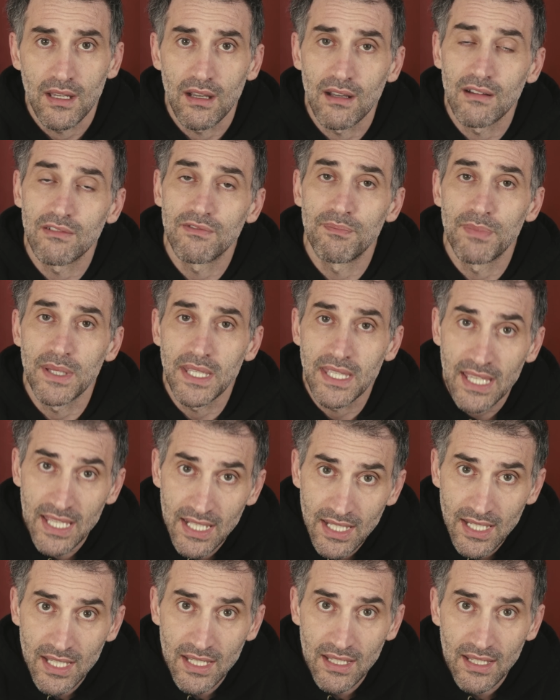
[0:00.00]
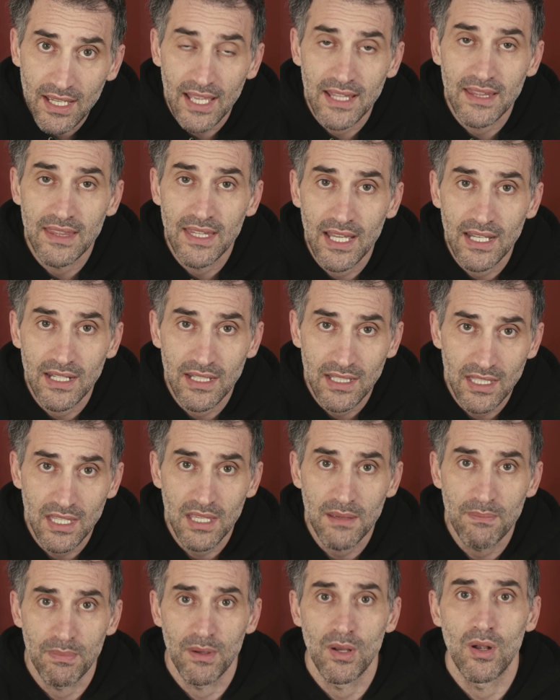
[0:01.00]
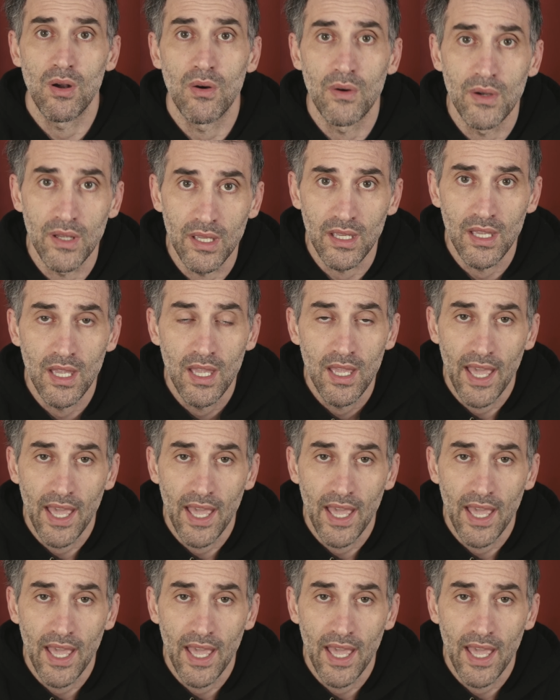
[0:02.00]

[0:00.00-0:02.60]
of beginning and then keep going.